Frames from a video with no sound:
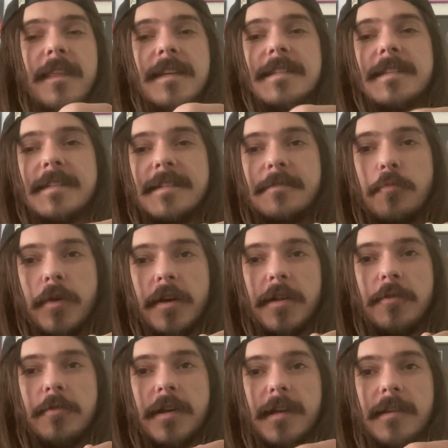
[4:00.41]
this is where
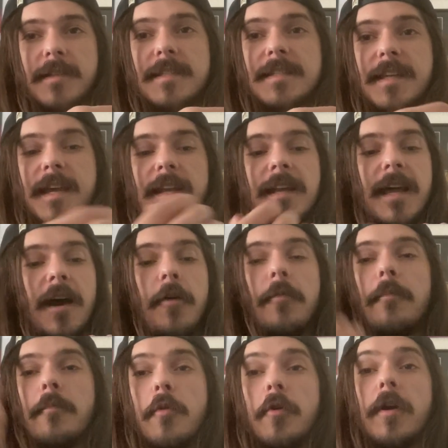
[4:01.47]
you can send
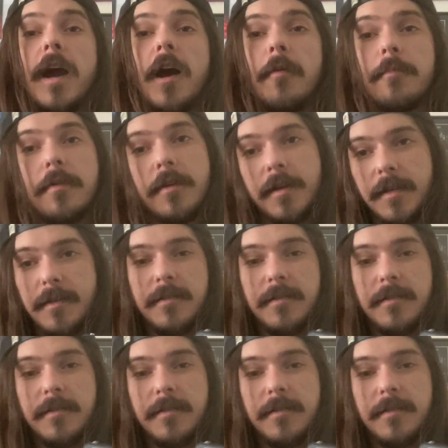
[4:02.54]
out more output.